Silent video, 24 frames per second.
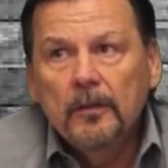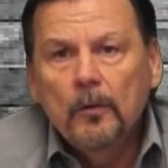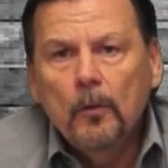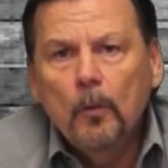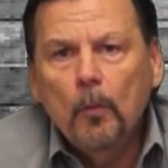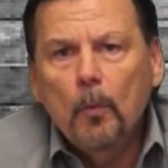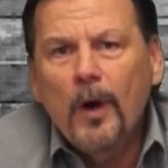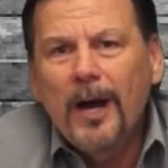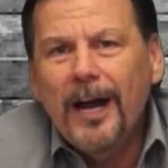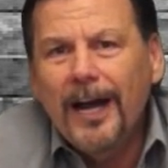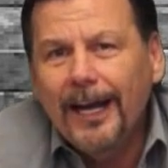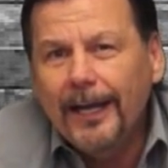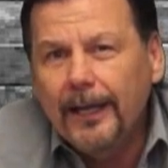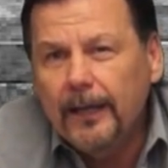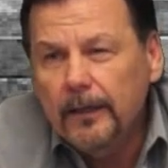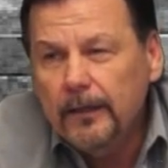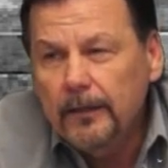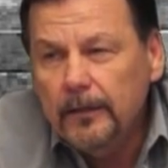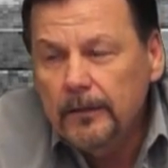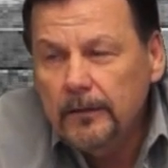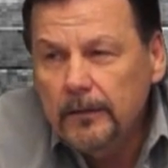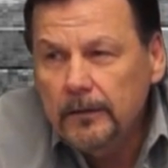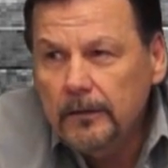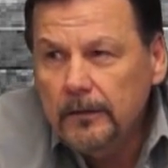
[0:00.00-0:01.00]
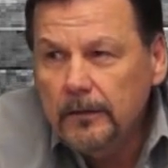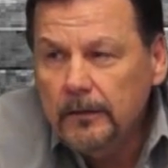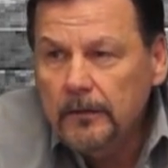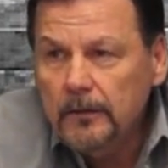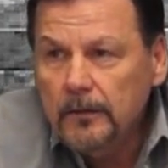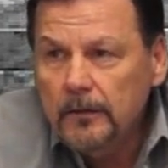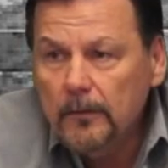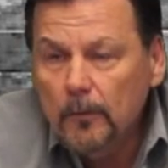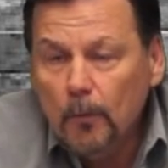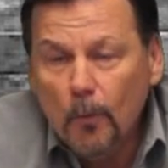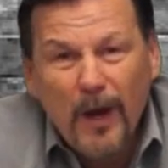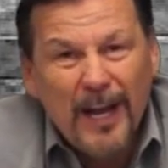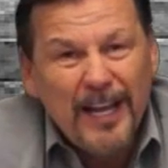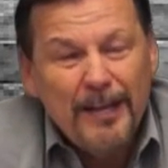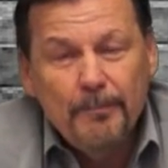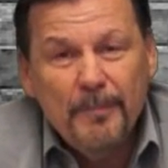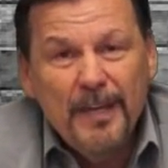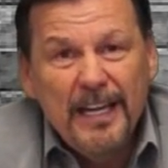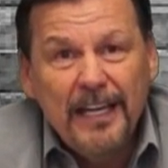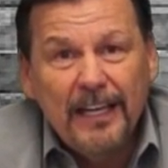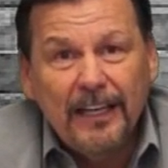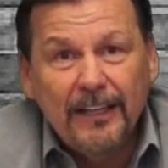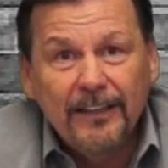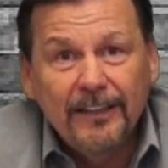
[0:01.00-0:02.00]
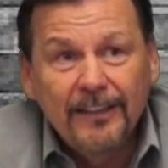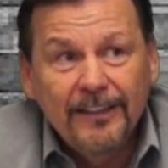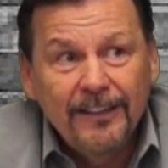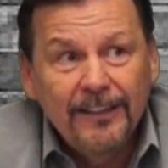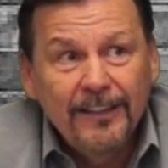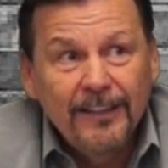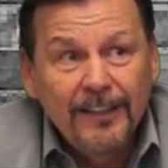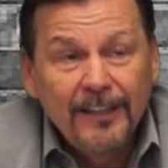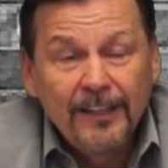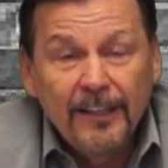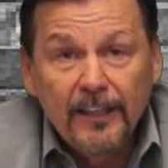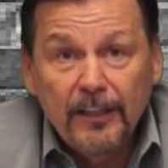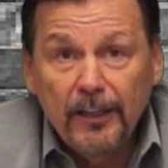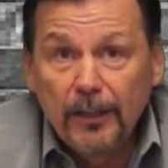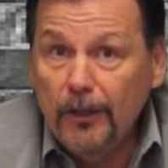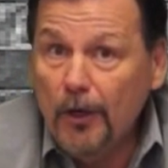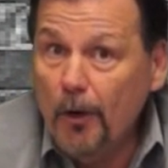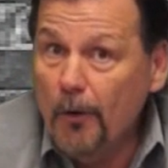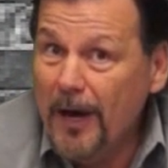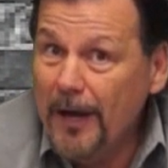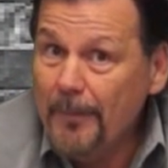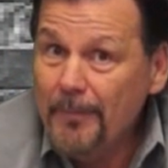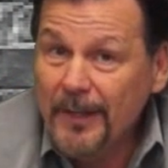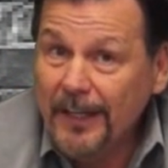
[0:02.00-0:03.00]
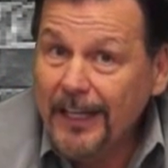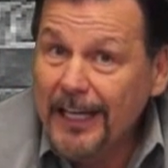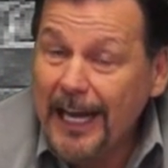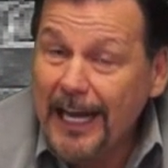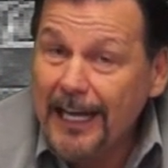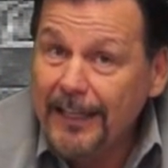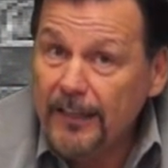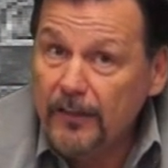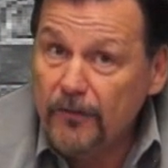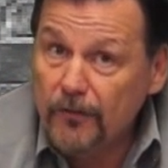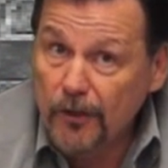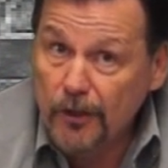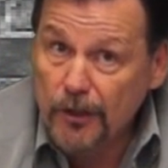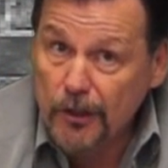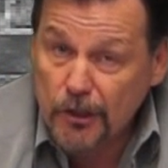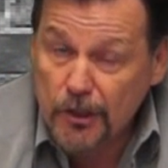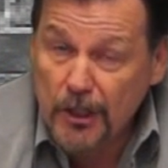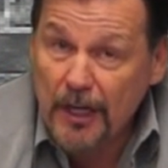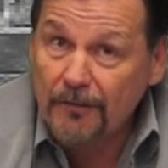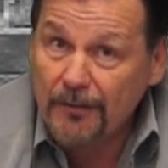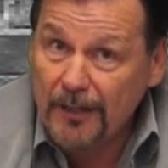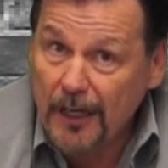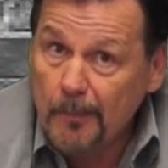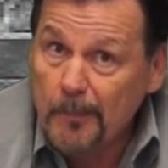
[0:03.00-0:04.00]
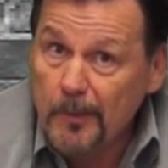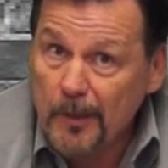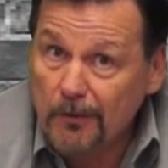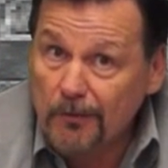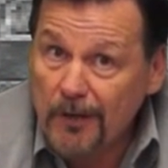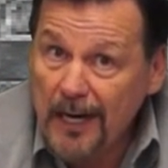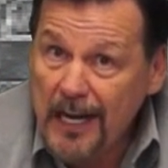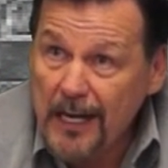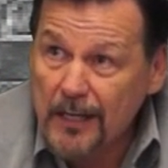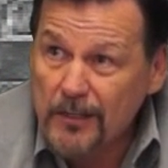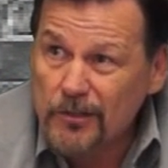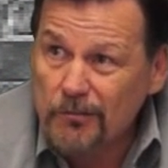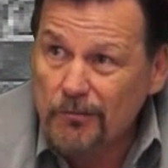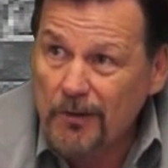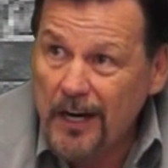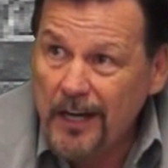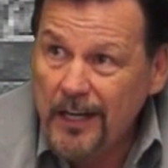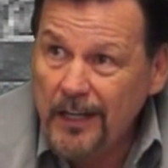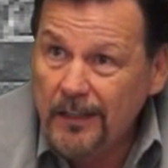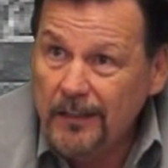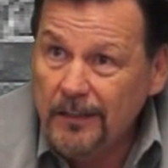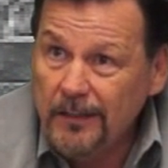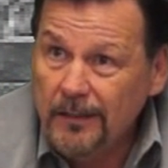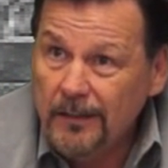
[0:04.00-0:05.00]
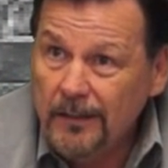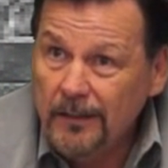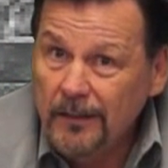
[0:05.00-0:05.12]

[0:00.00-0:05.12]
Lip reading: Why? Why me? You know, I'm the guy that's going to shove it up your ass, right?